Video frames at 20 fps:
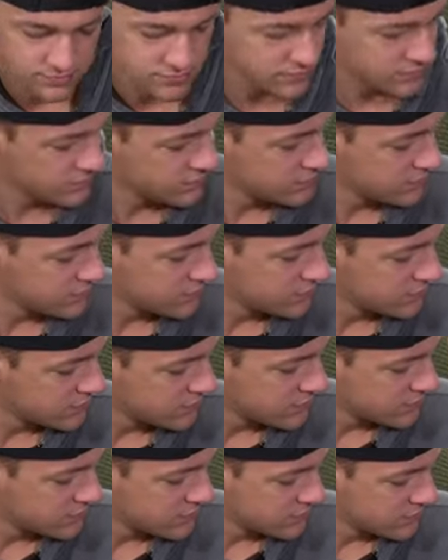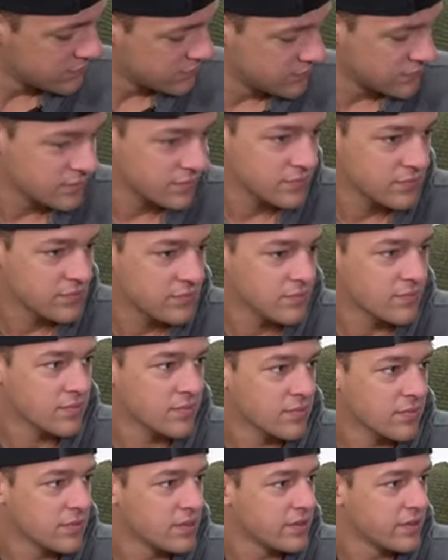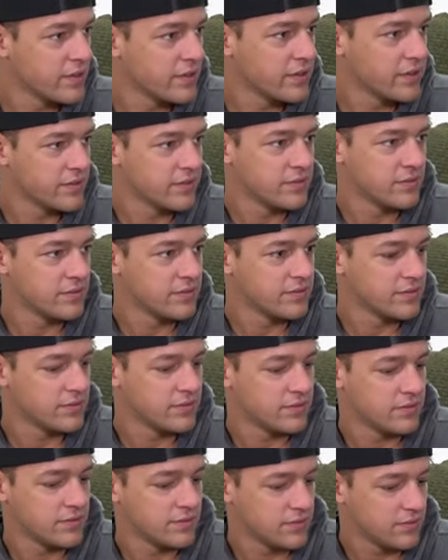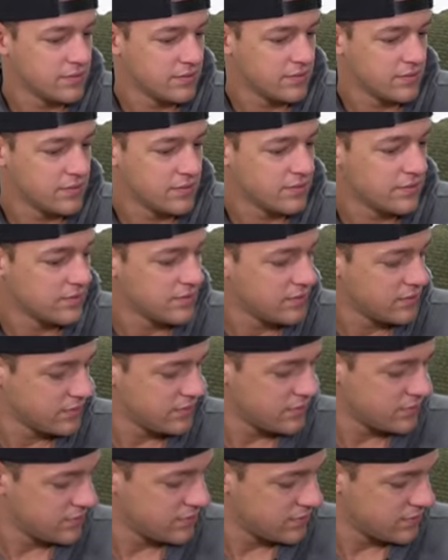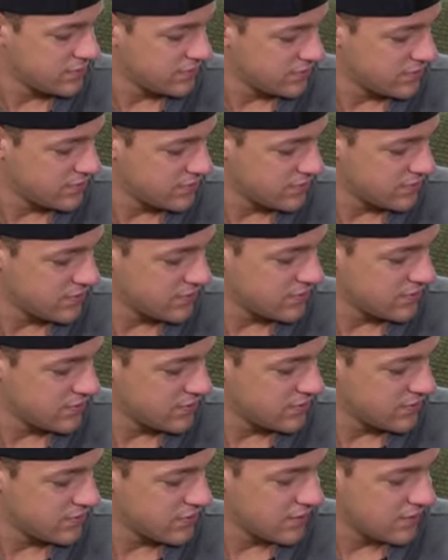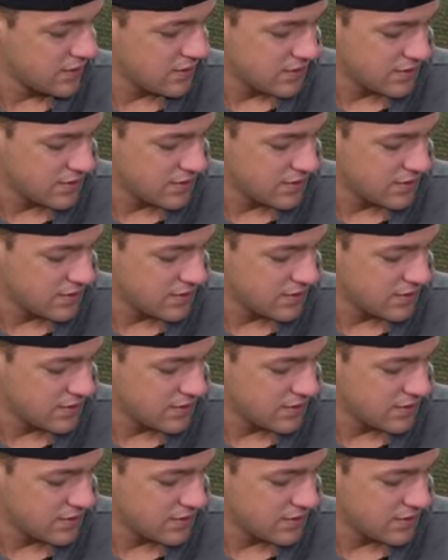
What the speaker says: [no speech]